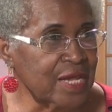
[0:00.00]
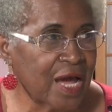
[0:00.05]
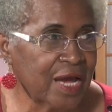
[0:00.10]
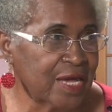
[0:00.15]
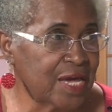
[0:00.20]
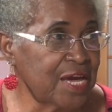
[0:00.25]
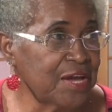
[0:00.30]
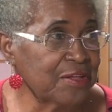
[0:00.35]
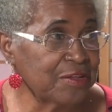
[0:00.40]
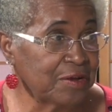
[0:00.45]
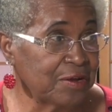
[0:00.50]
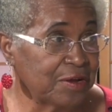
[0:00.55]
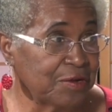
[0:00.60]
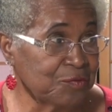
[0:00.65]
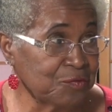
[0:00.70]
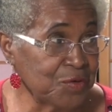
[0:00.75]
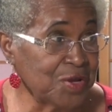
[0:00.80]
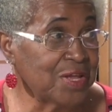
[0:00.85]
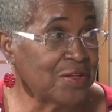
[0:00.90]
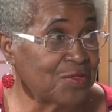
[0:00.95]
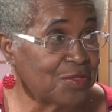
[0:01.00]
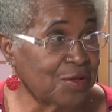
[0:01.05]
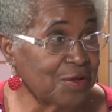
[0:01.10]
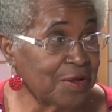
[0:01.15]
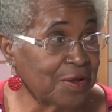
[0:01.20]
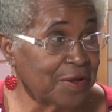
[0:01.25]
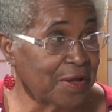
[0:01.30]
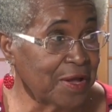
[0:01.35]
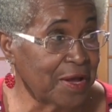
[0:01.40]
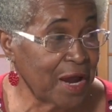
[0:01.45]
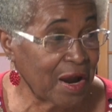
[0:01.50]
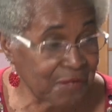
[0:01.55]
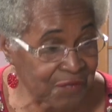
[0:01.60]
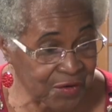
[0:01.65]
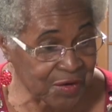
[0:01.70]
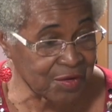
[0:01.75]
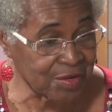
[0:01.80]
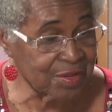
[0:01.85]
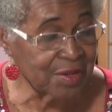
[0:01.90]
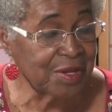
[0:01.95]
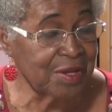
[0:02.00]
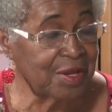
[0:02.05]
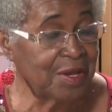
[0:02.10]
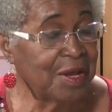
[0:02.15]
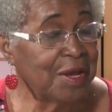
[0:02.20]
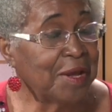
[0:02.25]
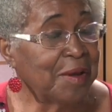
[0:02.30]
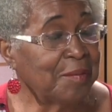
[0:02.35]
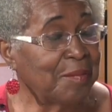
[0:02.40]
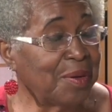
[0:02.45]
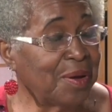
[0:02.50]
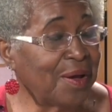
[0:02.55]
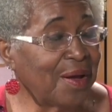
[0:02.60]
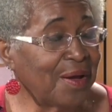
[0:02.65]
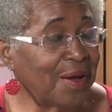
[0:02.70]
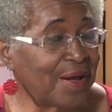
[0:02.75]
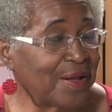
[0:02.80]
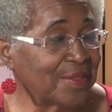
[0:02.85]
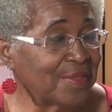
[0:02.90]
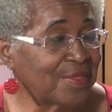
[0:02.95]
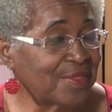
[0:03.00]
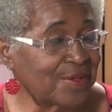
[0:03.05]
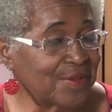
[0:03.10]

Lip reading: I can't read the African, but